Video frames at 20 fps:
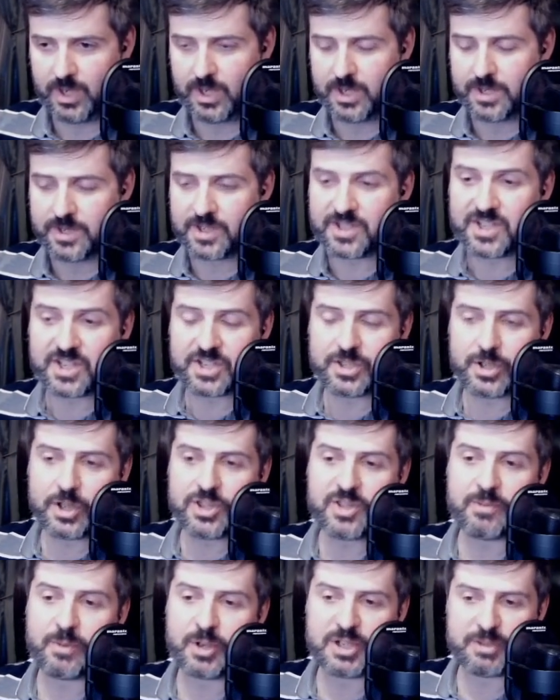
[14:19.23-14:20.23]
This is not
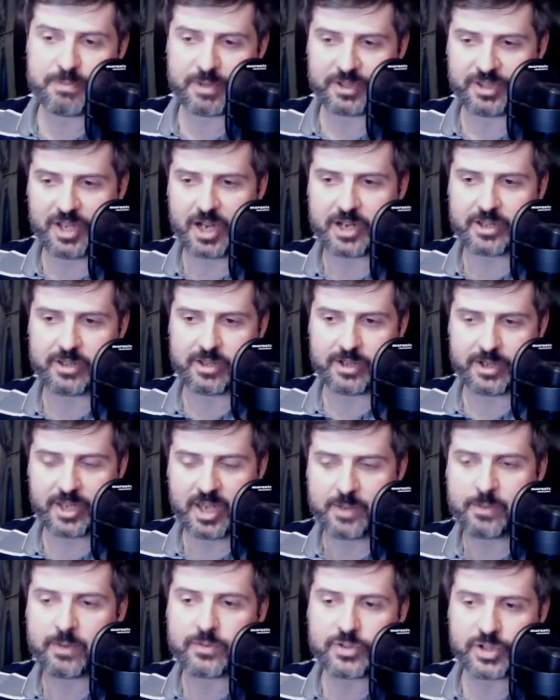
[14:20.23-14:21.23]
the most spectacular
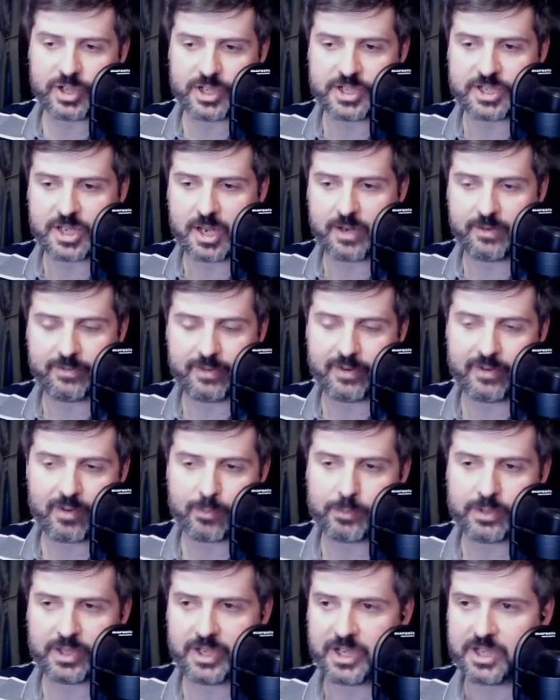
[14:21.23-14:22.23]
game of chess I have ever
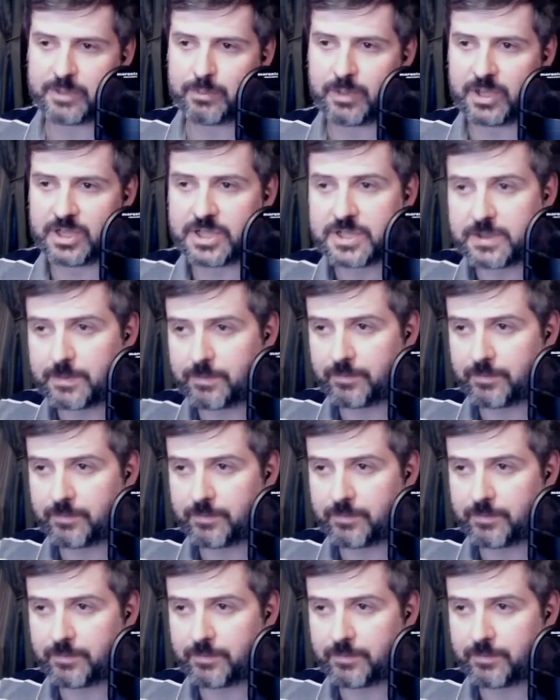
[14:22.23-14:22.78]
played, but